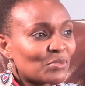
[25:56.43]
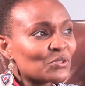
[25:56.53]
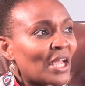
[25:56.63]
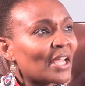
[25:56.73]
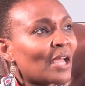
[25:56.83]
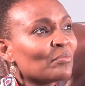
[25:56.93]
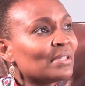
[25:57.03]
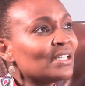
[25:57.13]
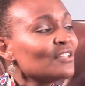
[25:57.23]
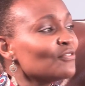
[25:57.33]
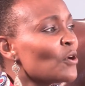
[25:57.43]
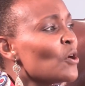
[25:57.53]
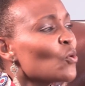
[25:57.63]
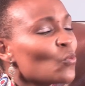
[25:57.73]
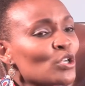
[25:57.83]
Because I believe
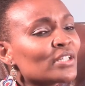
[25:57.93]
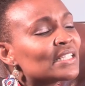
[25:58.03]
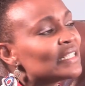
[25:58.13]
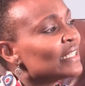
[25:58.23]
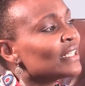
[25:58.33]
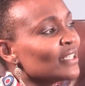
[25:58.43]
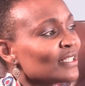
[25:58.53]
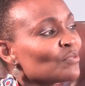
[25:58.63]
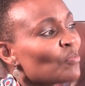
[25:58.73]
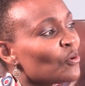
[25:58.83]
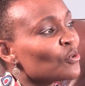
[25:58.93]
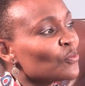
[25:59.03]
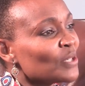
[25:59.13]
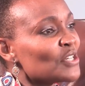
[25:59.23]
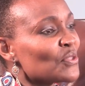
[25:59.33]
what the sickness
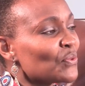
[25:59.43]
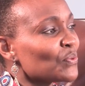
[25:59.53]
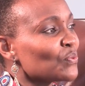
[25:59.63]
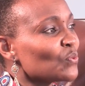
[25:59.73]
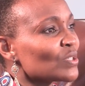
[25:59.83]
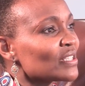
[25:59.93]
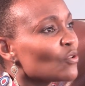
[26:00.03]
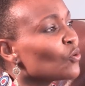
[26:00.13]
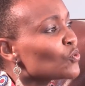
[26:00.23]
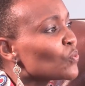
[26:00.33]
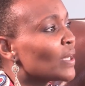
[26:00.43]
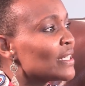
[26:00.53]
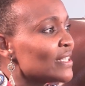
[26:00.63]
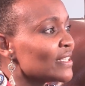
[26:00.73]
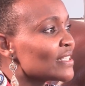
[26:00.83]
Paul went through was also a
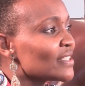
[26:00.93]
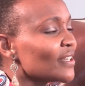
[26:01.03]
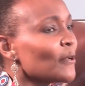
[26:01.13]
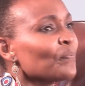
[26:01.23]
test